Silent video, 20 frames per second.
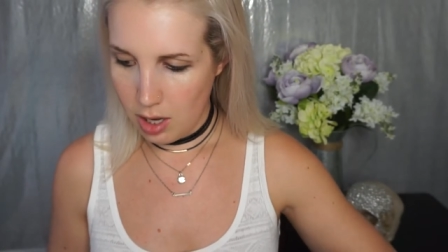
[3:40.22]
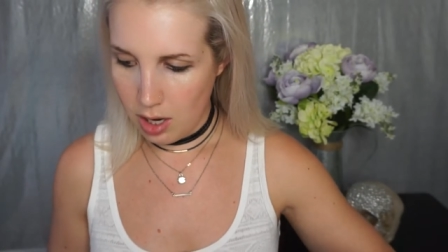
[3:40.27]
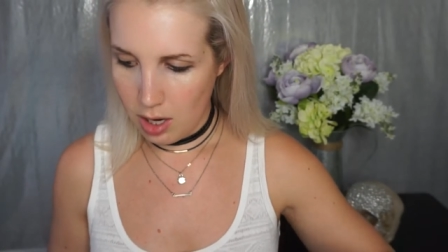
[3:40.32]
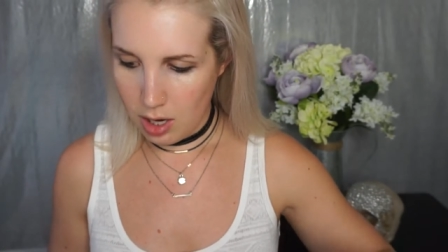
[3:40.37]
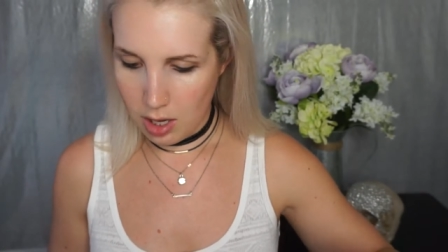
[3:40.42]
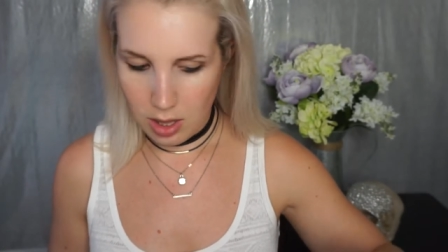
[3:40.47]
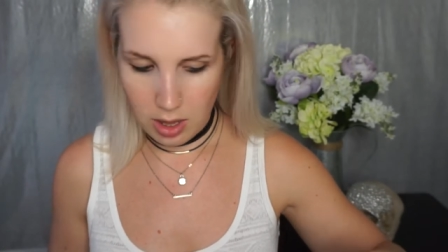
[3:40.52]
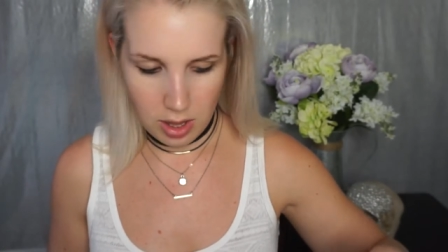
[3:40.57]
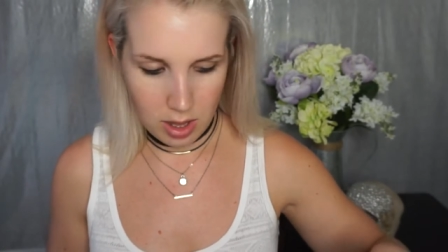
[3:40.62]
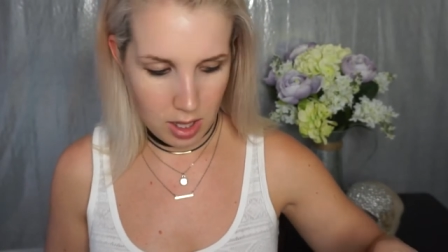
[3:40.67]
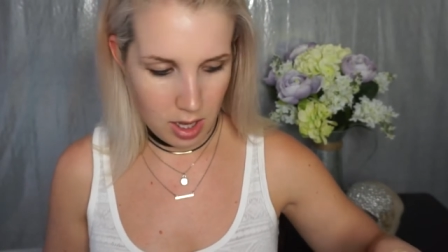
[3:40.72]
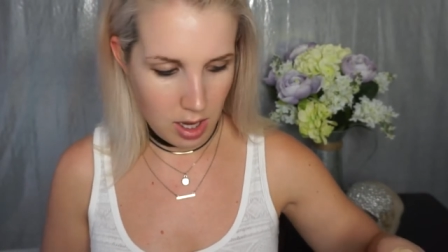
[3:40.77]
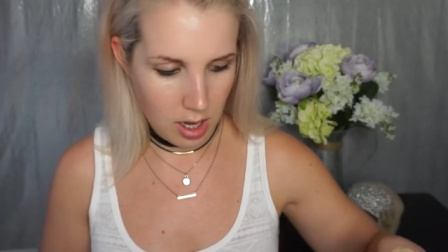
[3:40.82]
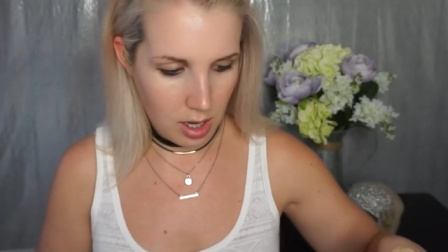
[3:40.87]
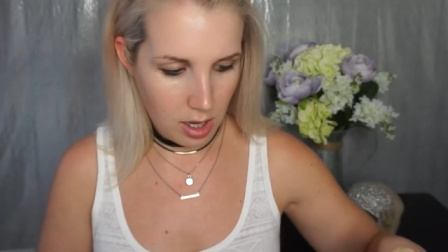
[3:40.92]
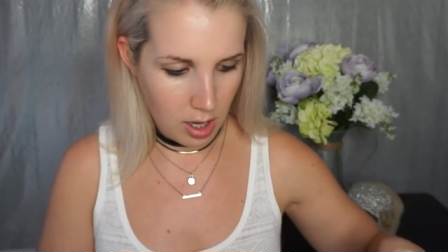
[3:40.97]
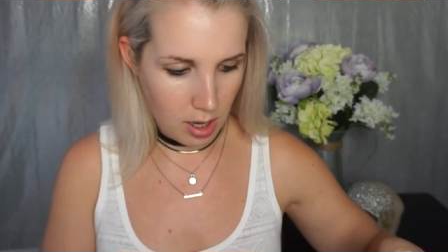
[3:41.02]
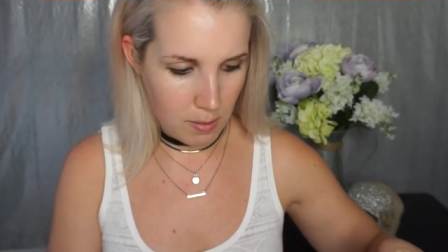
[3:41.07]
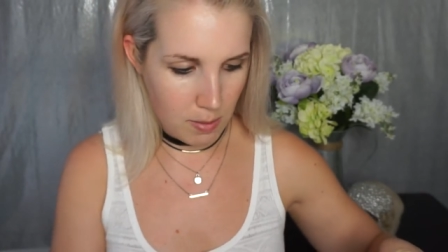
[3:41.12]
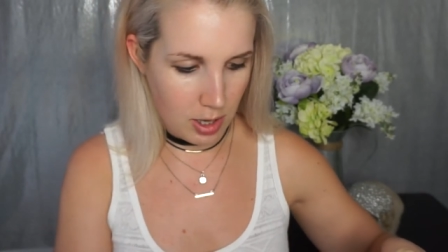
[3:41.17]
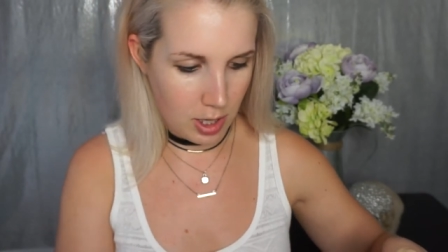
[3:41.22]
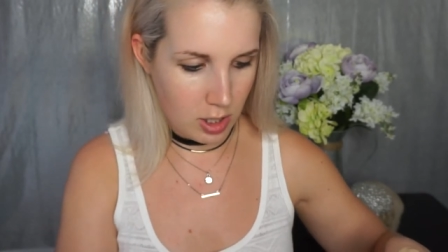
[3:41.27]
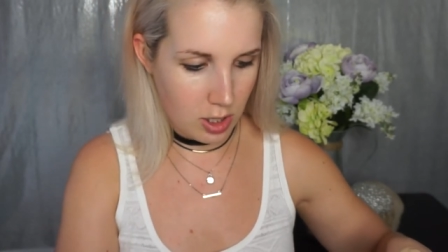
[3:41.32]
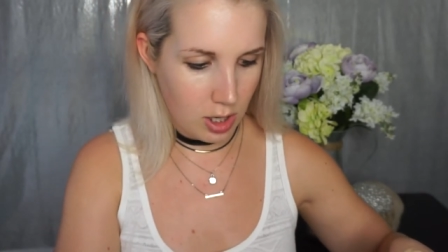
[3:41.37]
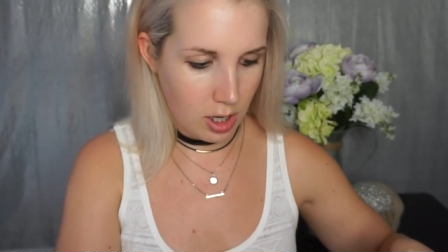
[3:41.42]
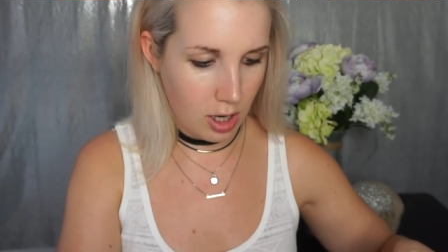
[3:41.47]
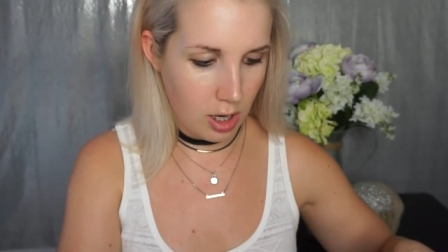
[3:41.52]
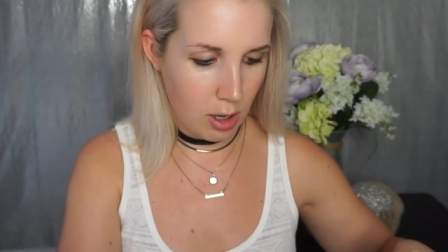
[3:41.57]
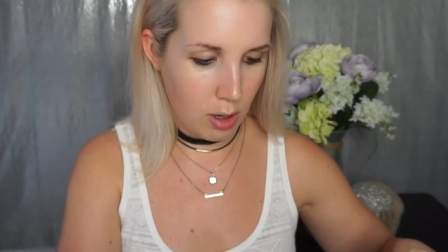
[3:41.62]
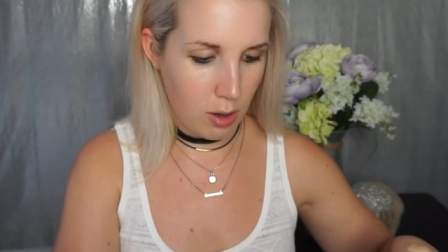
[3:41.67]
And I think I'm
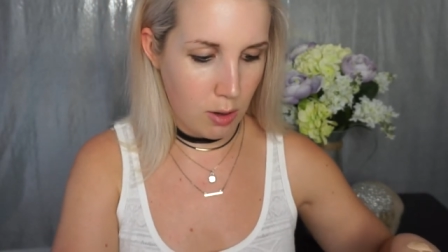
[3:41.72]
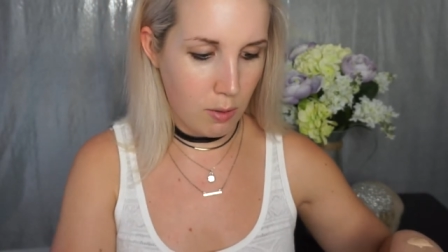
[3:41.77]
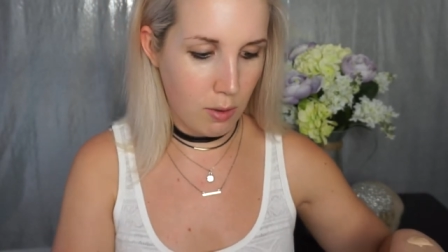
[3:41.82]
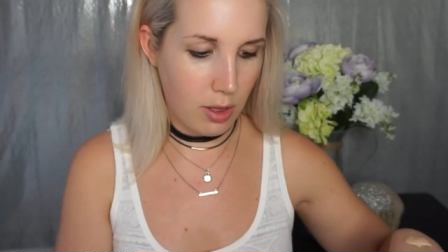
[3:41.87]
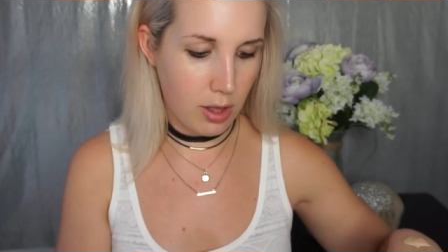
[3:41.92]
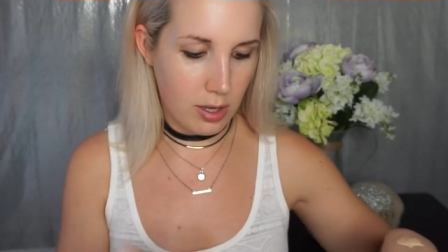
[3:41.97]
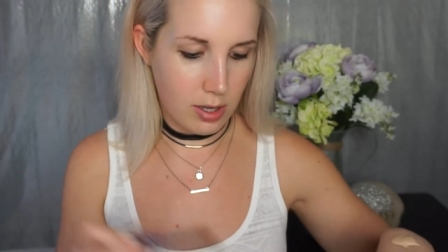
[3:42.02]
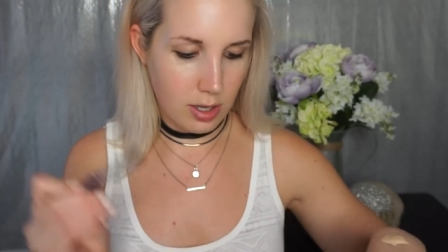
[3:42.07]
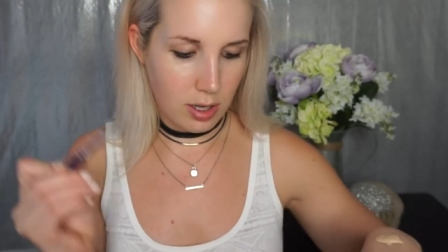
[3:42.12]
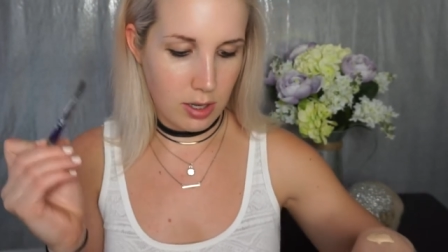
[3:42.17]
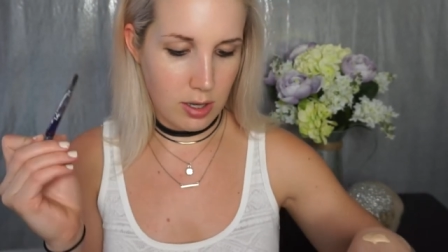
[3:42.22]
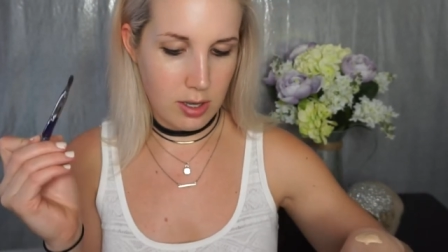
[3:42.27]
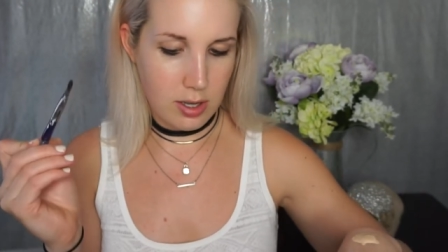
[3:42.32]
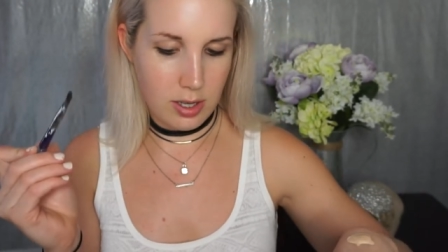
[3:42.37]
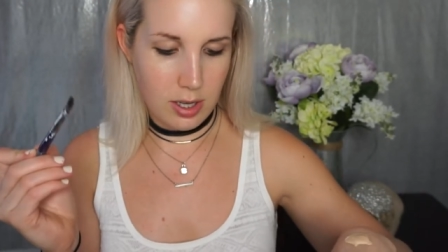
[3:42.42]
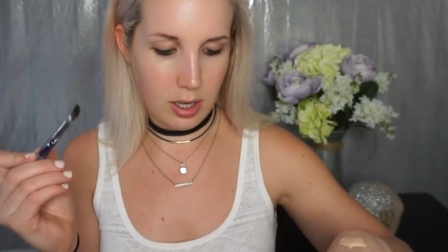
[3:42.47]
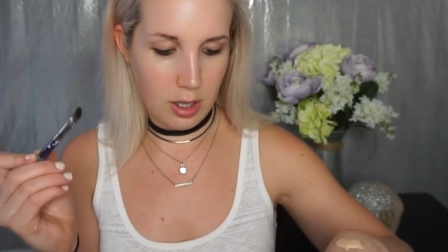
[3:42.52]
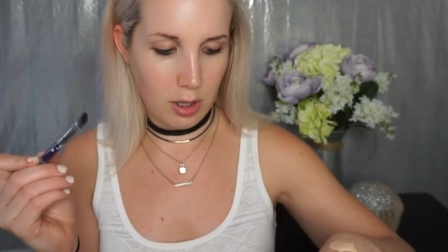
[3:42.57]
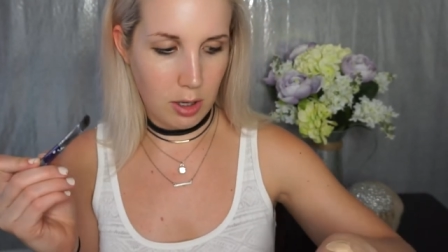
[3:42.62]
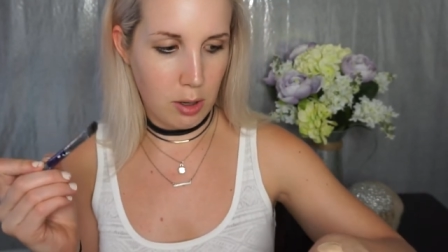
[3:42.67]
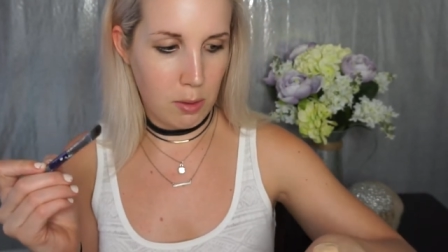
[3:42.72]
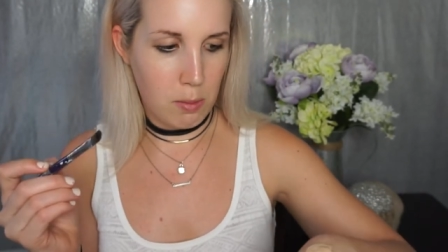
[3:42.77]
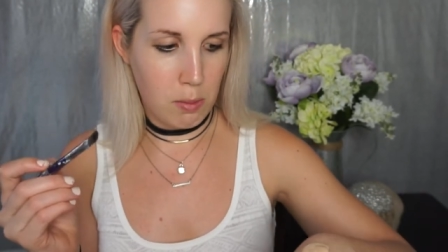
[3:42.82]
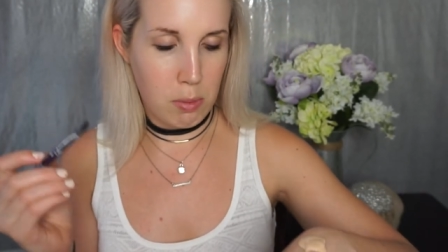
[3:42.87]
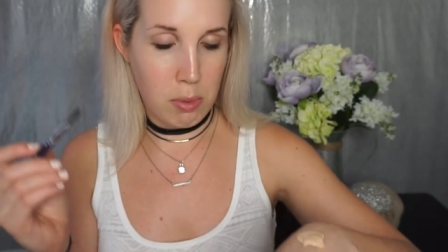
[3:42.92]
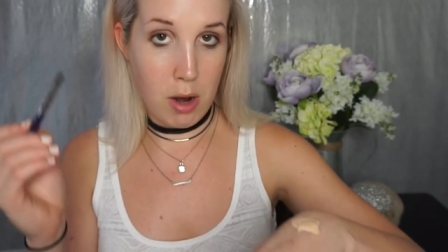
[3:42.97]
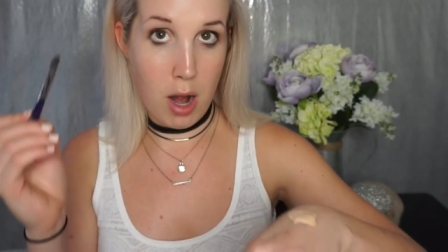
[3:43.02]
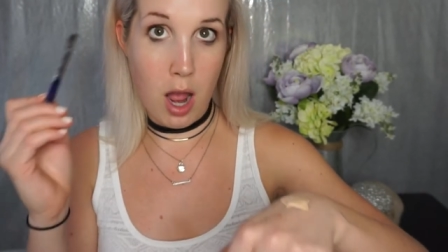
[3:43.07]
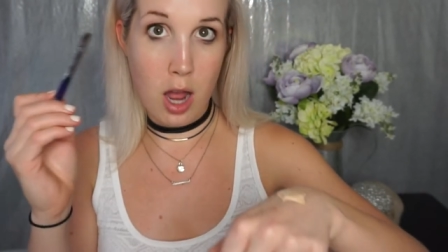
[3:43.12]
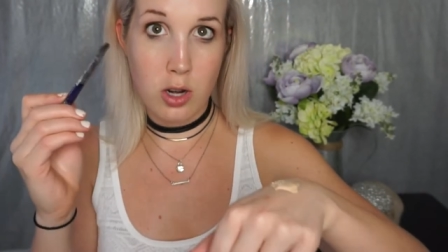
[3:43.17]
actually gonna go in with this concealer
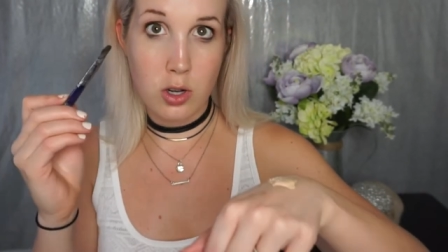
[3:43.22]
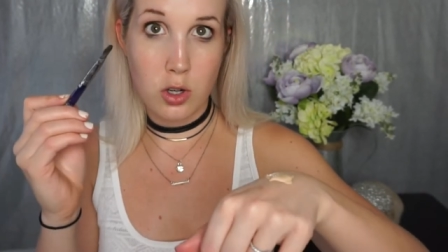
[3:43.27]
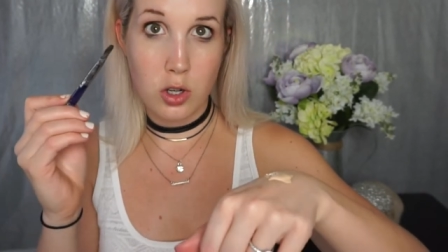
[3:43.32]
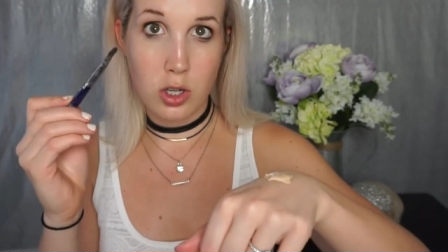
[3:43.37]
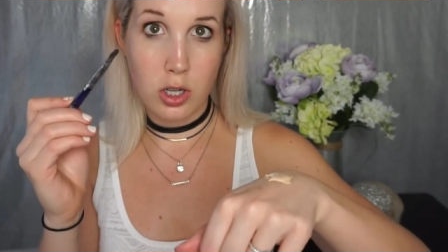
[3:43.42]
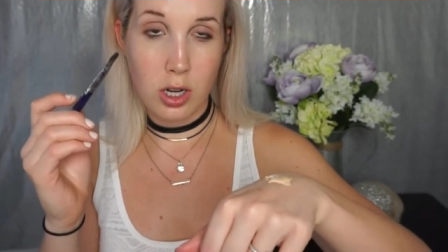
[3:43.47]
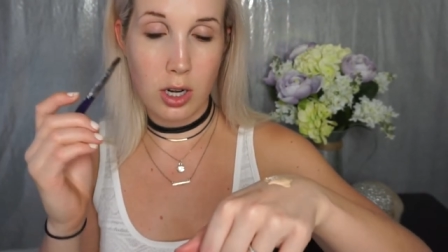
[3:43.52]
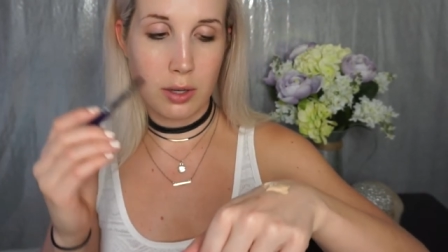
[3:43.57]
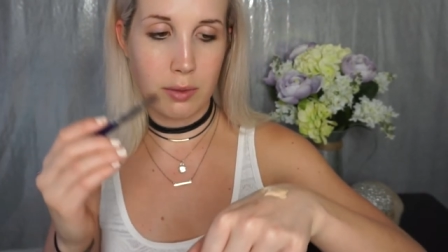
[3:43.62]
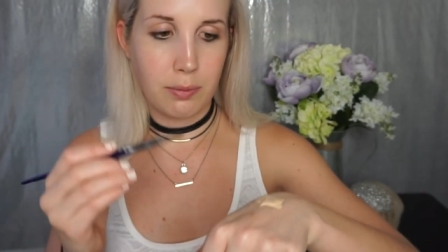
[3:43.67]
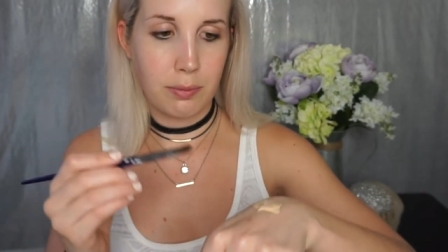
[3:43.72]
brush